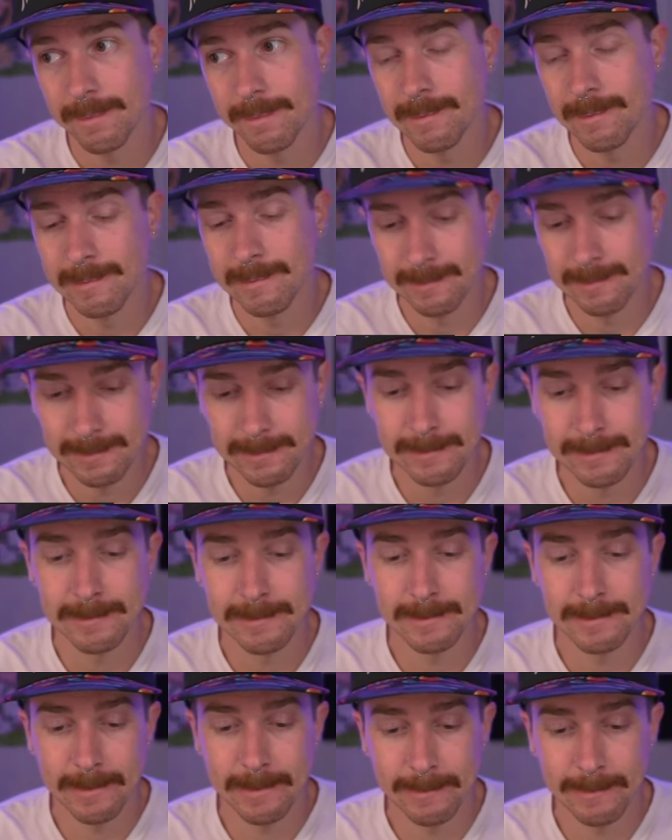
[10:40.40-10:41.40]

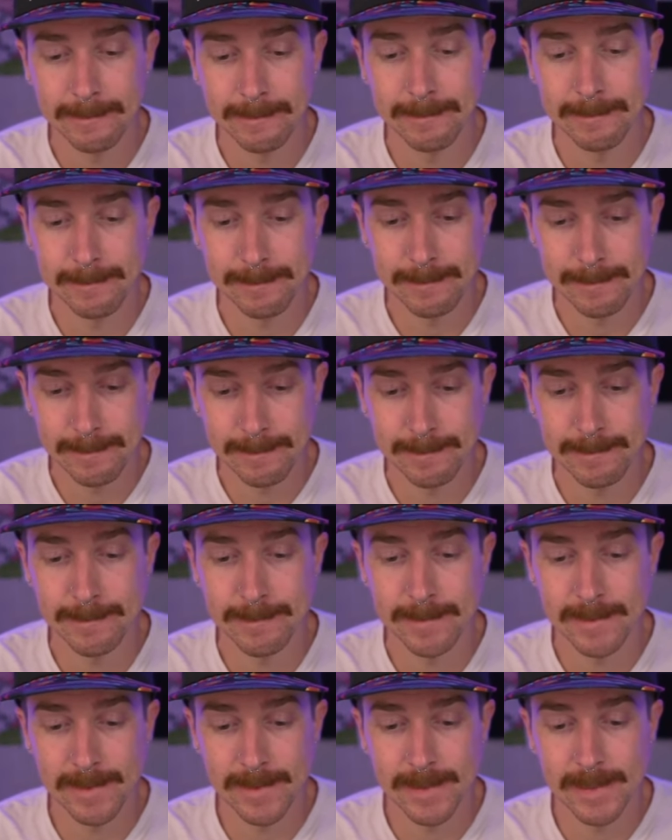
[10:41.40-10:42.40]

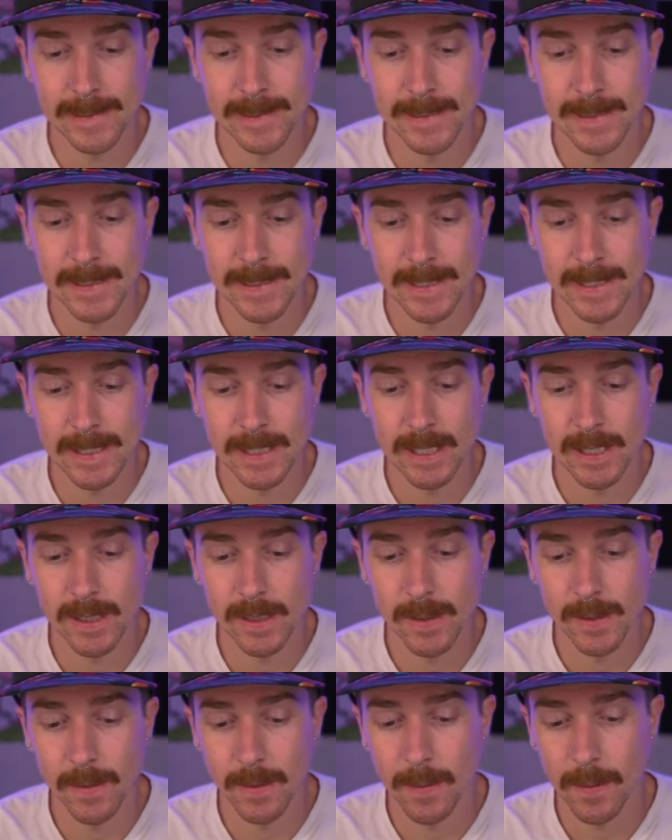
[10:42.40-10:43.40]

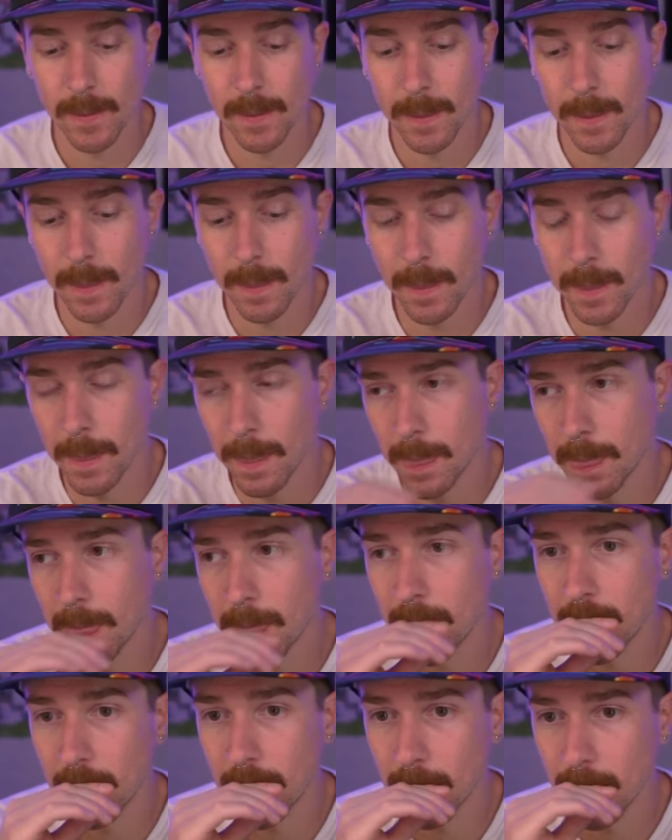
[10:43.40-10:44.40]

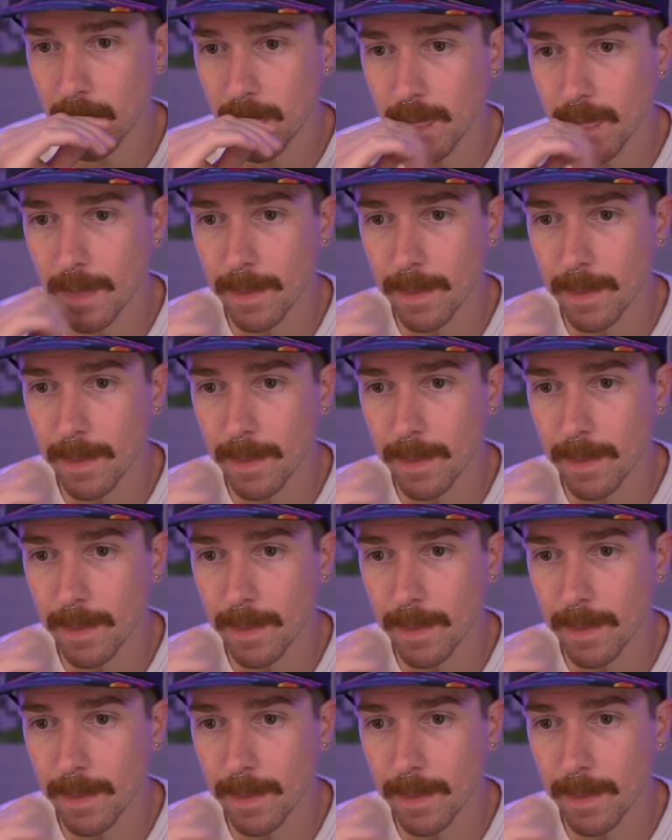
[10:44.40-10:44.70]
The person shown says nothing.